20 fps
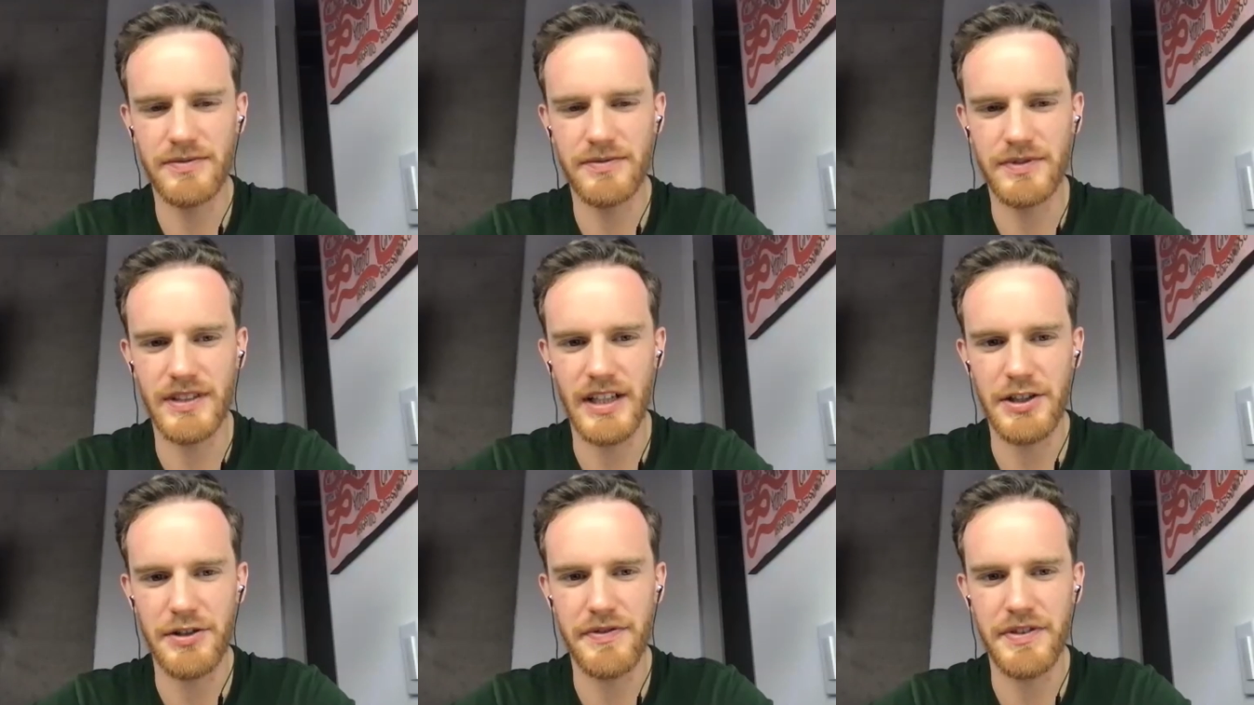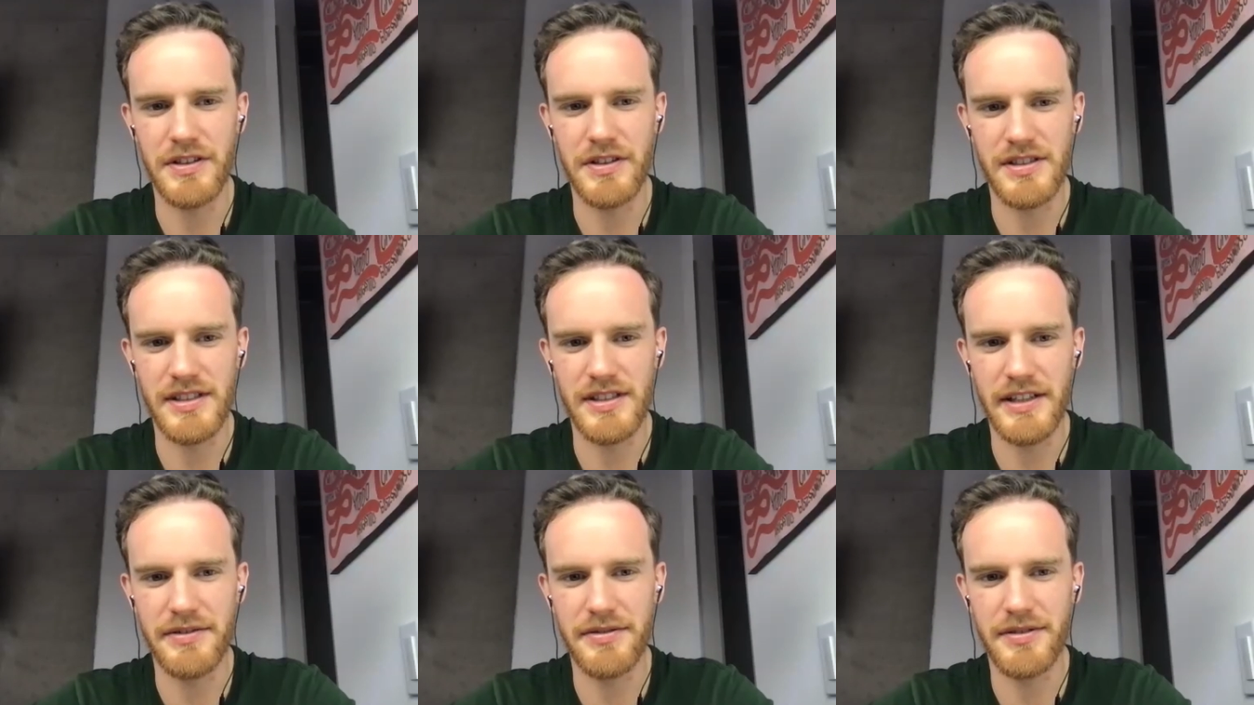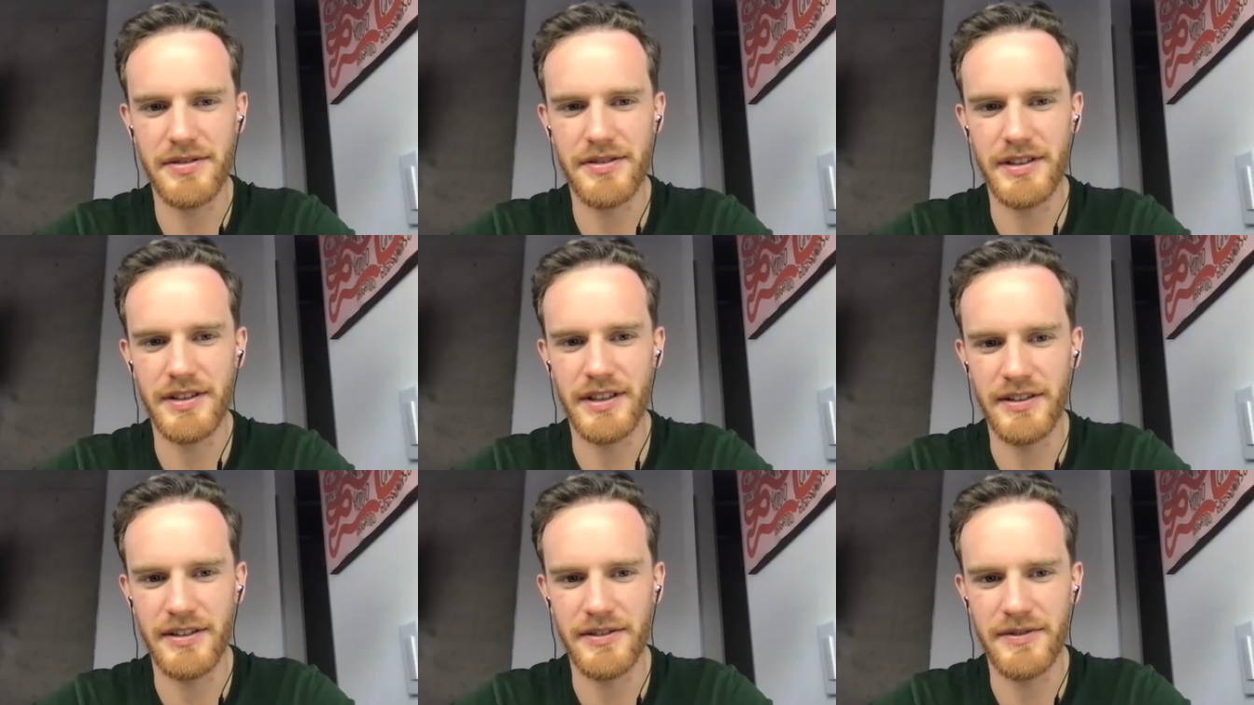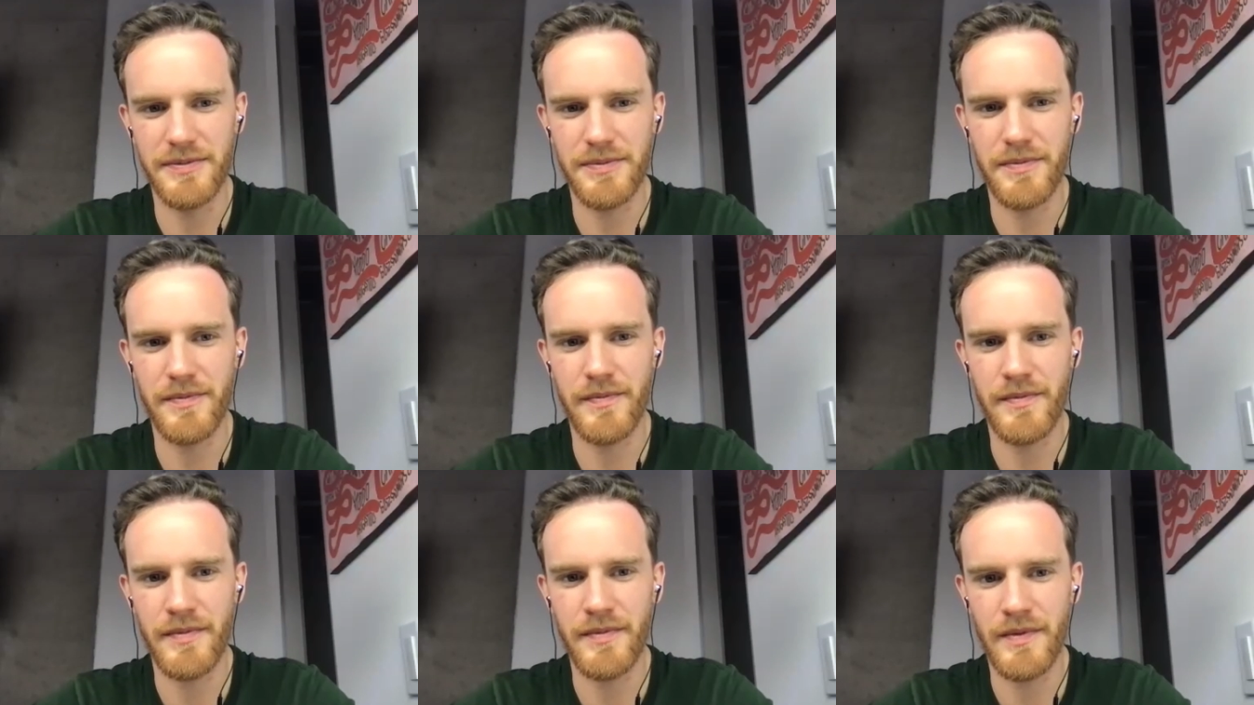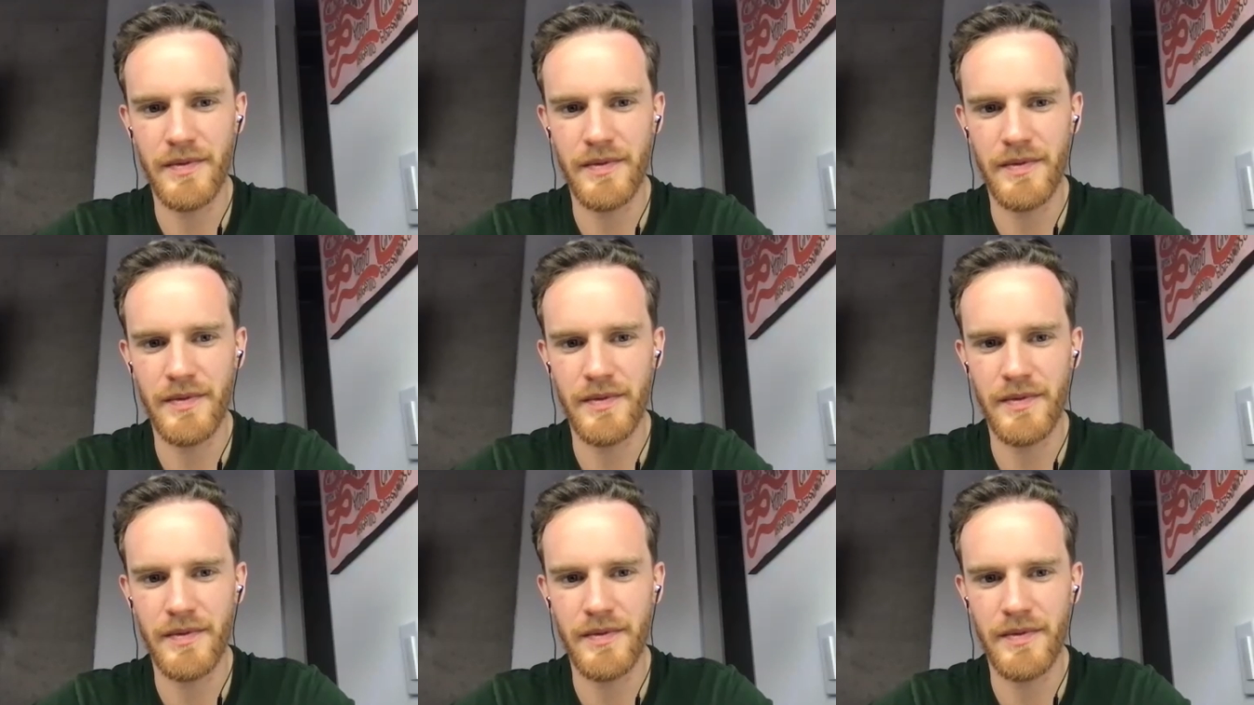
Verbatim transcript: no. Danger, no. Yeah. It,